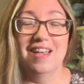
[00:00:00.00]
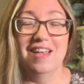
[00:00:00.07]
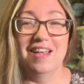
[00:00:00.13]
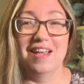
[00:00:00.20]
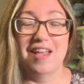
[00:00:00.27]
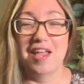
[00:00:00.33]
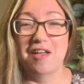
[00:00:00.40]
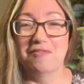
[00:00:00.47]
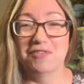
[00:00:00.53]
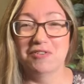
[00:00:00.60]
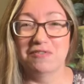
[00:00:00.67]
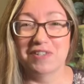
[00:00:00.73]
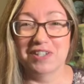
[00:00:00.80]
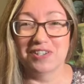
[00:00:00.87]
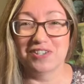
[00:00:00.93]
I have no
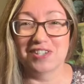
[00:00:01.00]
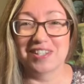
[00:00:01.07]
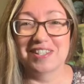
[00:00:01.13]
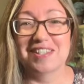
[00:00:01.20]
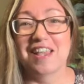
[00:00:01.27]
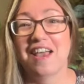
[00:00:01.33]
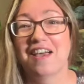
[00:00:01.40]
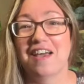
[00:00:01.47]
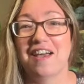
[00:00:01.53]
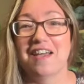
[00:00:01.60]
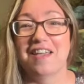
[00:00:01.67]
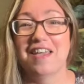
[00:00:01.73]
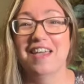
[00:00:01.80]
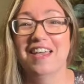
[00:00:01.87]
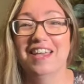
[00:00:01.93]
finishes.
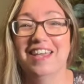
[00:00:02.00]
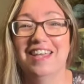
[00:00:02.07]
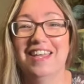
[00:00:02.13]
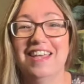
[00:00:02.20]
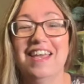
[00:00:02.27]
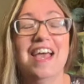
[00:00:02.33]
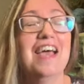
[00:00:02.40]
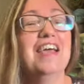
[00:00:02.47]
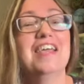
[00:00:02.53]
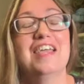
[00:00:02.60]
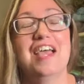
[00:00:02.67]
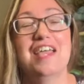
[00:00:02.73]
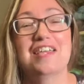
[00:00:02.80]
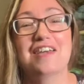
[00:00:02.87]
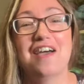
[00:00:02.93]
I don't